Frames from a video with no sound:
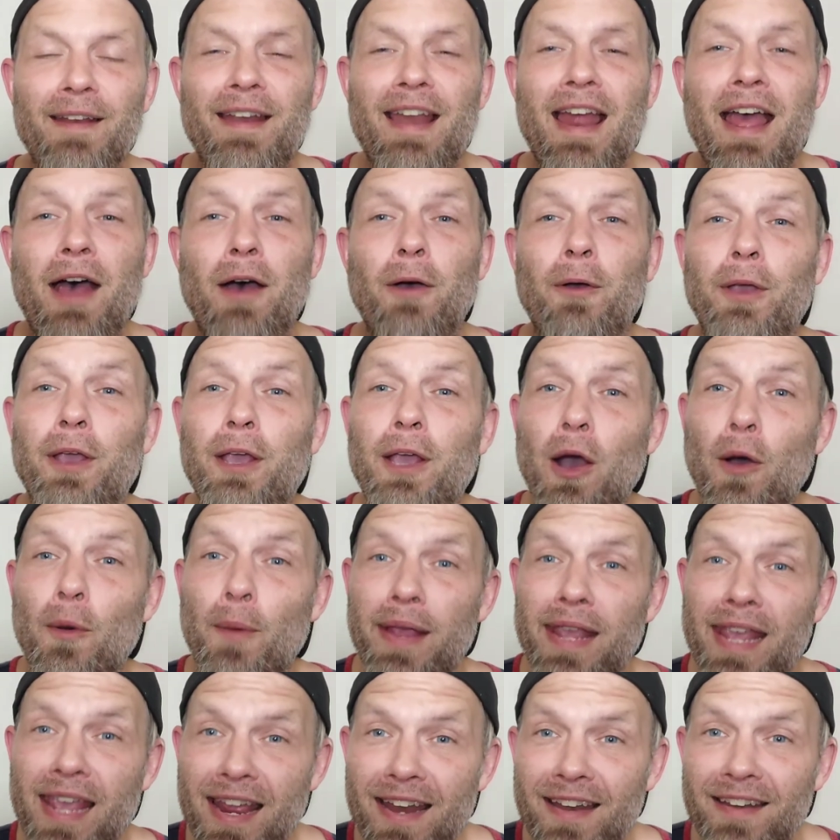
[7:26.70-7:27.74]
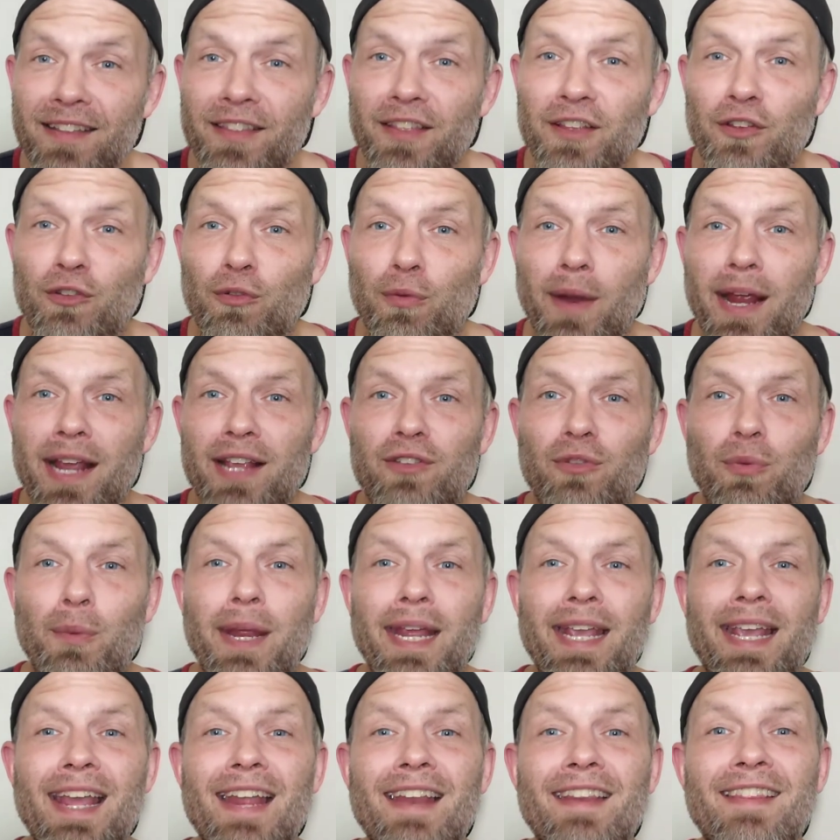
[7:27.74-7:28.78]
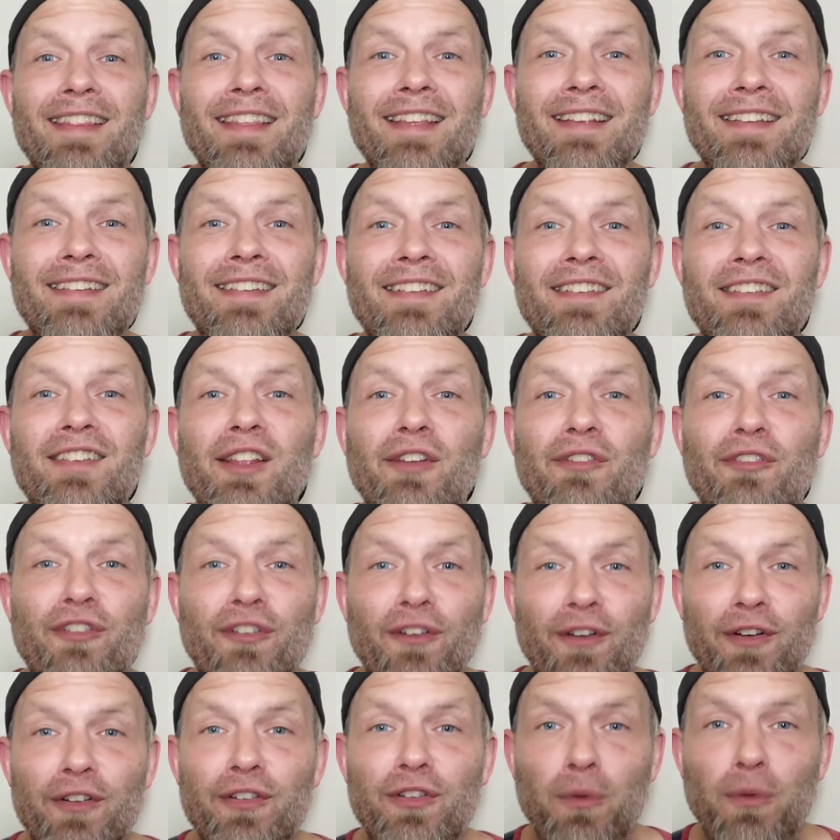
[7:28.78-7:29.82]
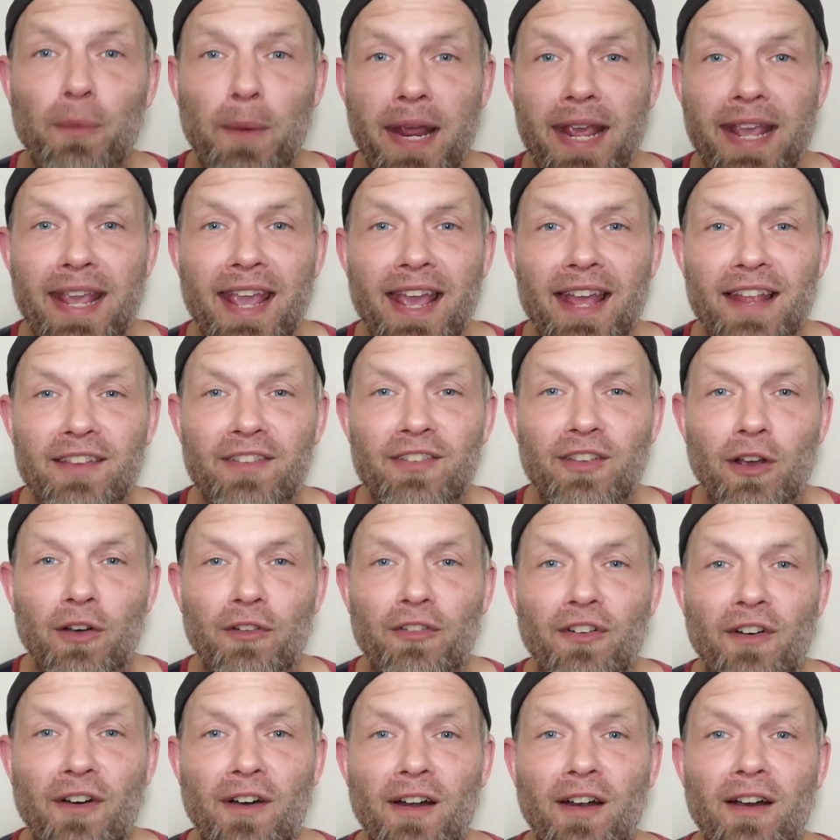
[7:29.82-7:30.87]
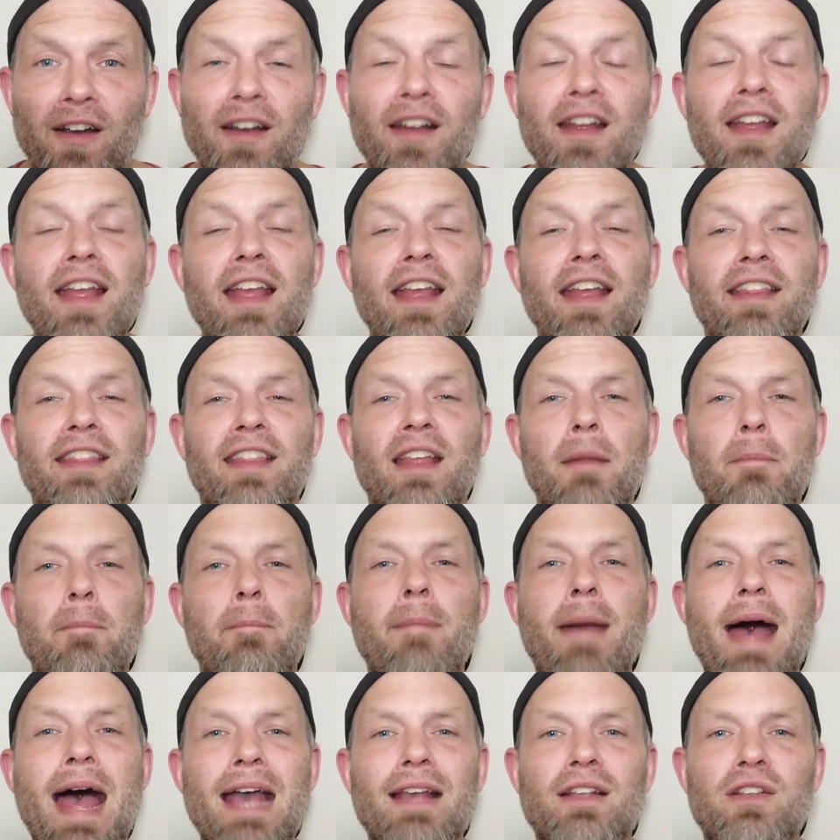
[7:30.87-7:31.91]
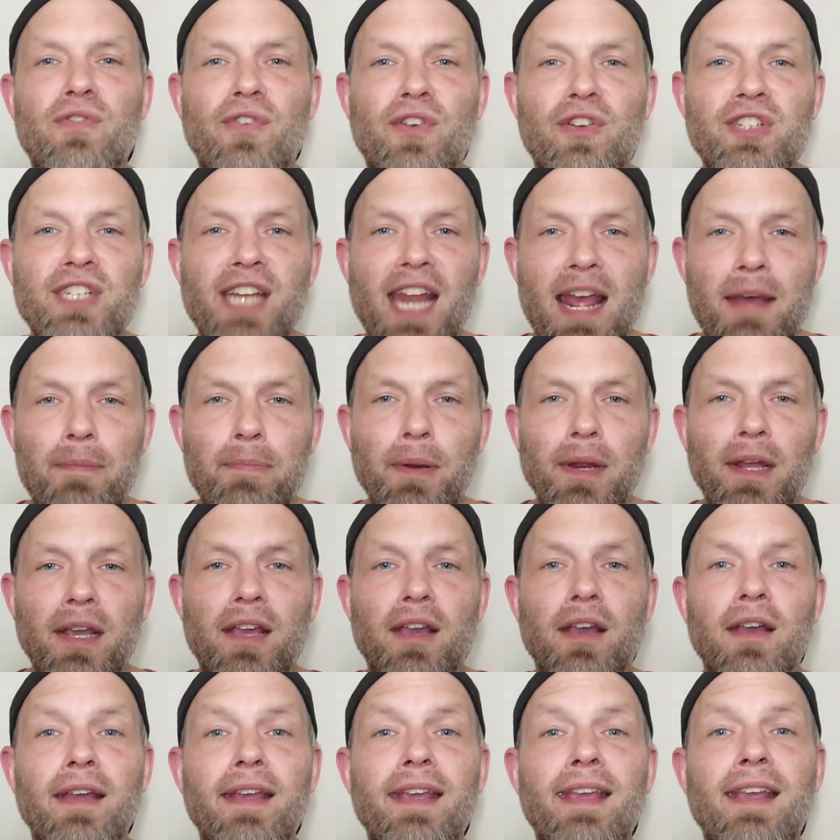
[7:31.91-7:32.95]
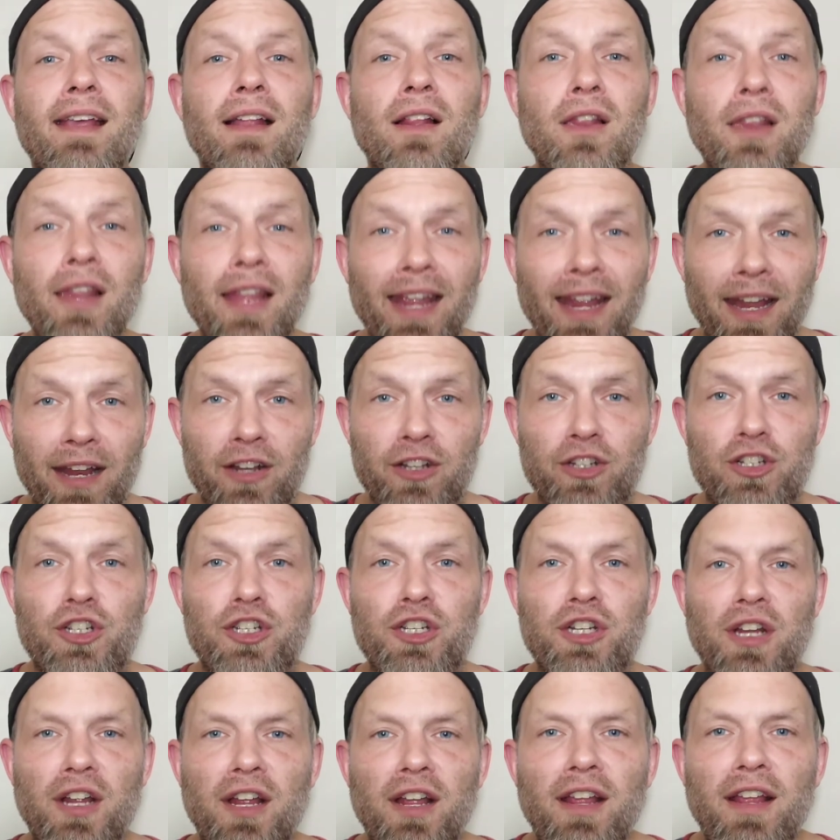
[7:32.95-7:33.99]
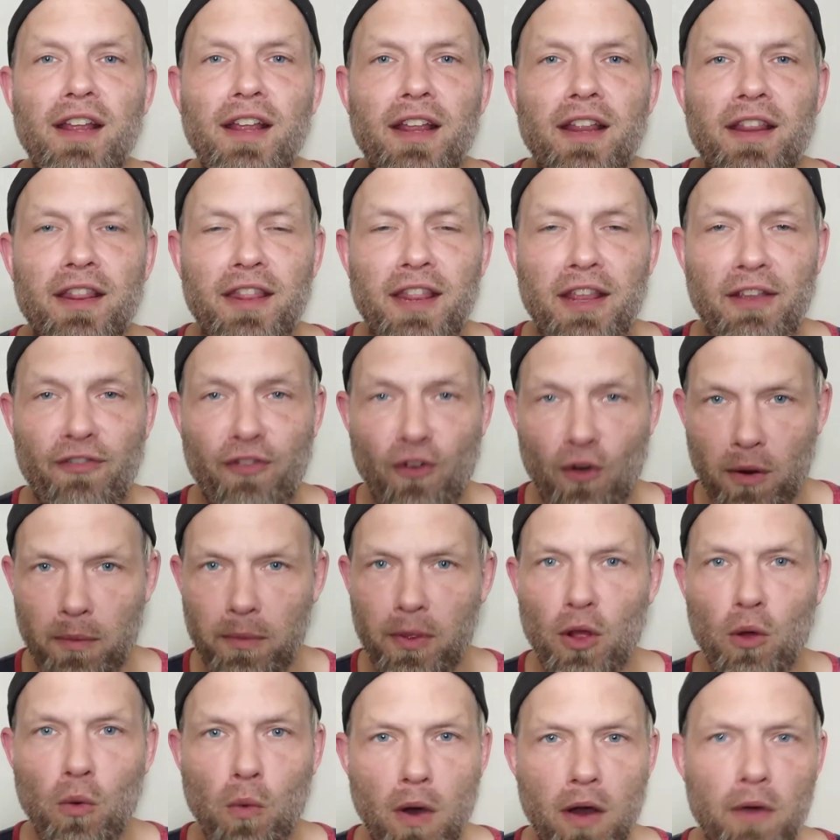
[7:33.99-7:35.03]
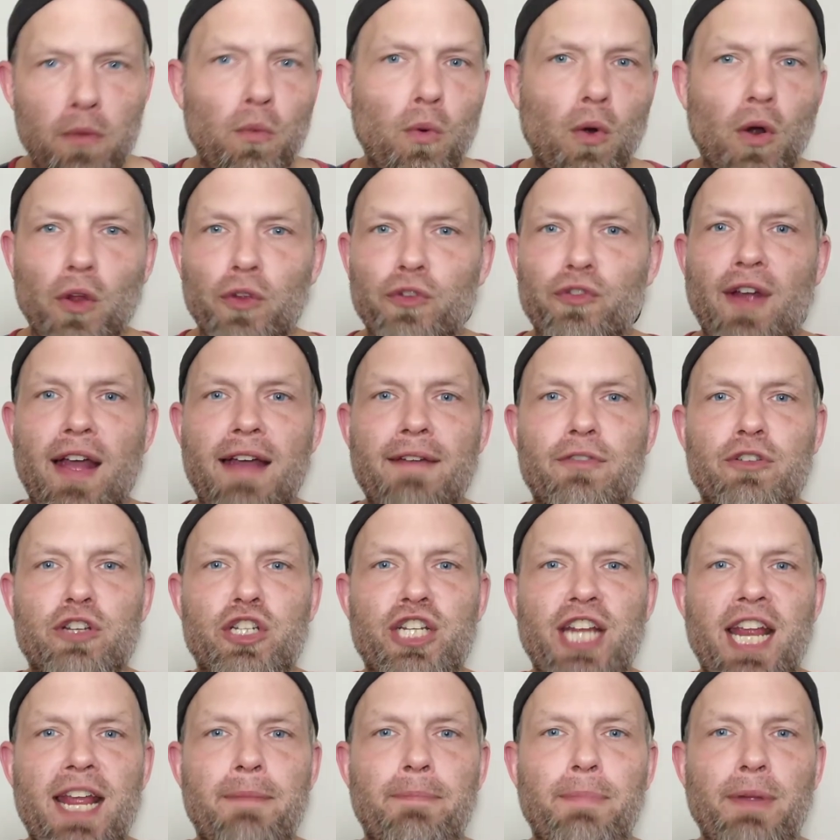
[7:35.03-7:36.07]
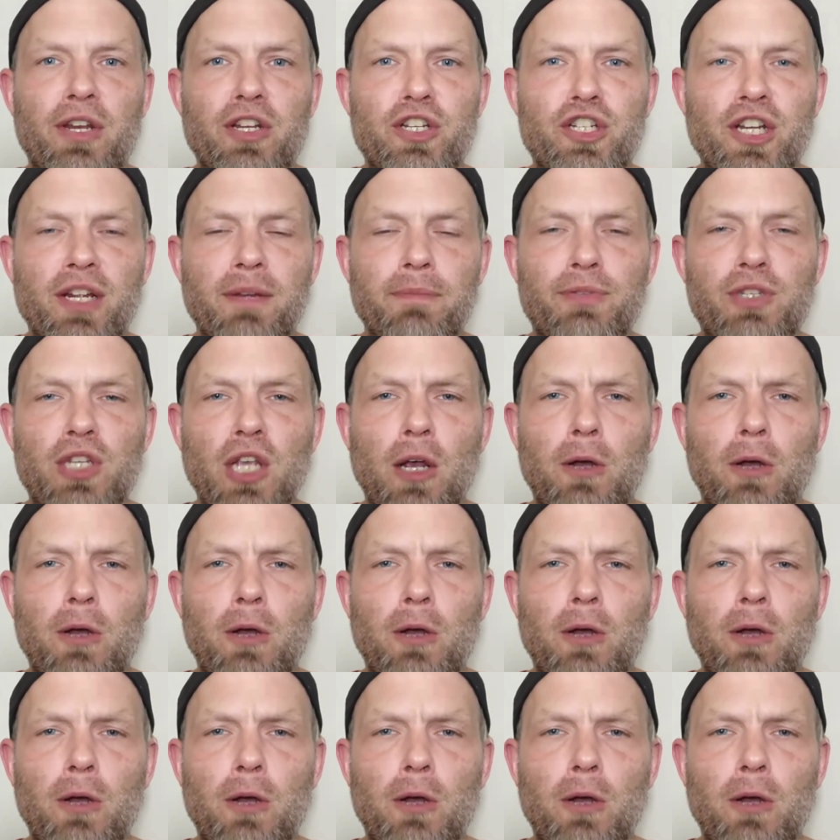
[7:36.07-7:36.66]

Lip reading: Now, going into this race weekend, this is the first weekend so far that Max Verstappen can clinch the Formula One World Drivers' Championship.